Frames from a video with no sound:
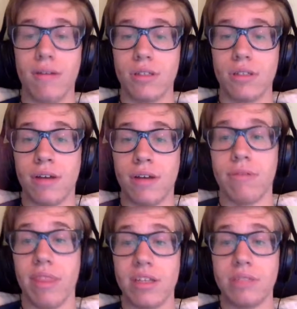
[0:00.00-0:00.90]
stuff
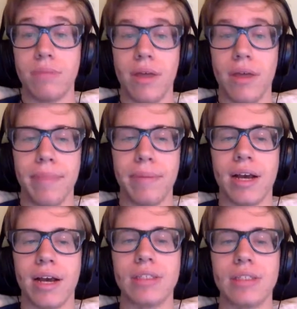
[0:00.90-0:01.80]
from this month
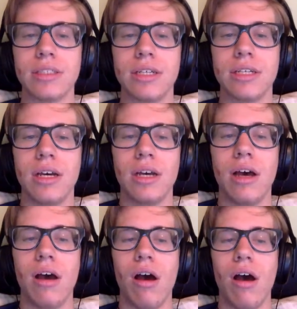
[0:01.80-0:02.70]
because
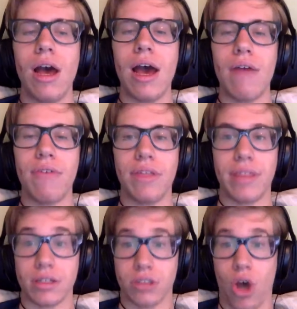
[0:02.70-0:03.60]

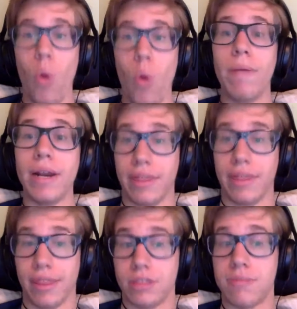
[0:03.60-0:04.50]
everything's
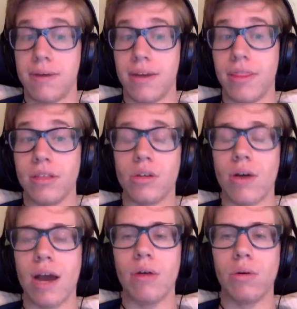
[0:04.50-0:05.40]
opening this month. So
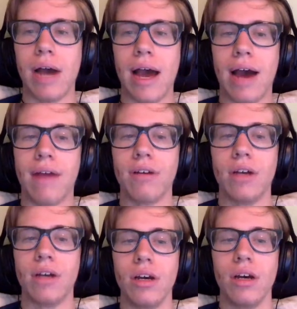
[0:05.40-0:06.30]
I will have
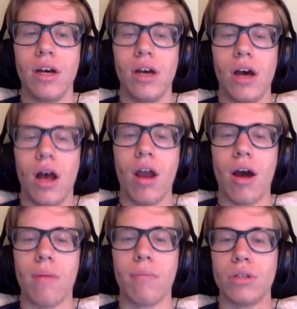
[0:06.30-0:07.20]
a
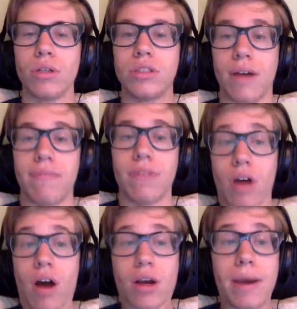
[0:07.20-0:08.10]
lot more stuff to
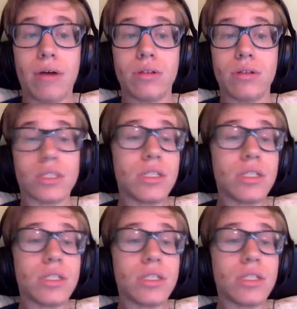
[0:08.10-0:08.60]
talk about.